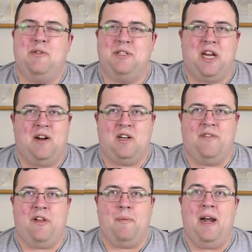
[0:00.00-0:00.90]
too much character
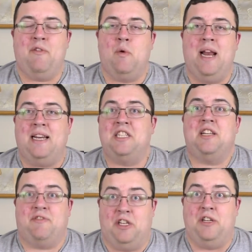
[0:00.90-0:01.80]
development. Everyone had
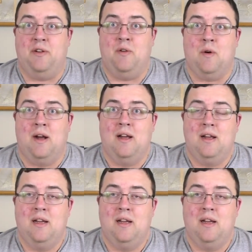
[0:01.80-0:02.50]
stuff to do.